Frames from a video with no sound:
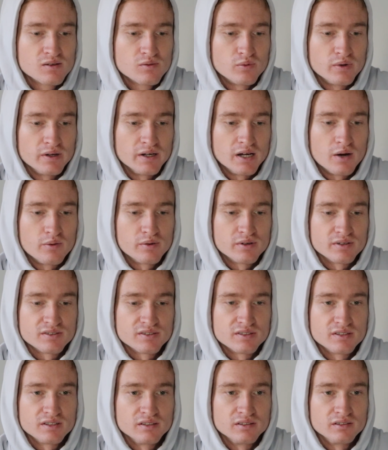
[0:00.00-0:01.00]
Wait, I want to
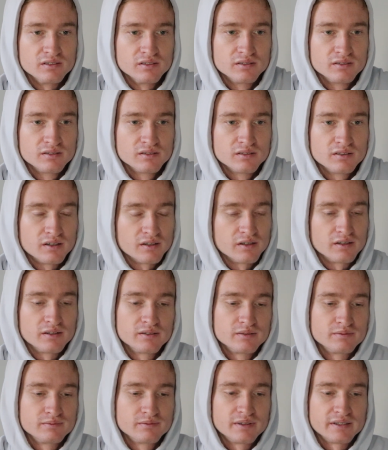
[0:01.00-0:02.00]
see.
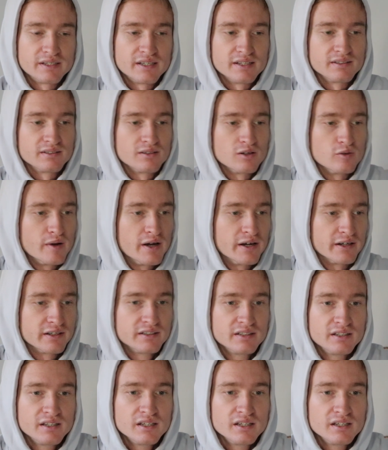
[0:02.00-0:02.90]
Oh, I can't go back.